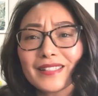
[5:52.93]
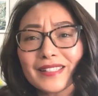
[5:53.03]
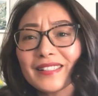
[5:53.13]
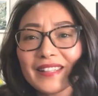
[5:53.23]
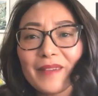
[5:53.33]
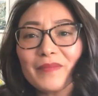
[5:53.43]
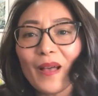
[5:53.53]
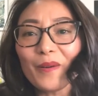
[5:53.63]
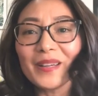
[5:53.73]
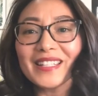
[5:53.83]
Just stay
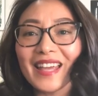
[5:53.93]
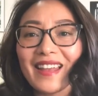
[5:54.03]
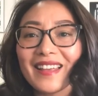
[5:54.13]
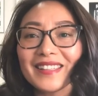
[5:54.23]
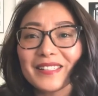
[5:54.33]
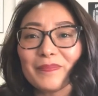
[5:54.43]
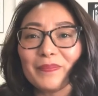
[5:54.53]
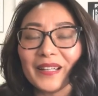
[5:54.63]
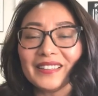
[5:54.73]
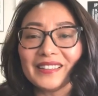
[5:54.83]
low maintenance,
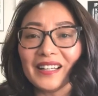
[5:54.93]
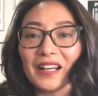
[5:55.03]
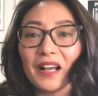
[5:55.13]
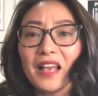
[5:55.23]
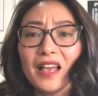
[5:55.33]
but uh,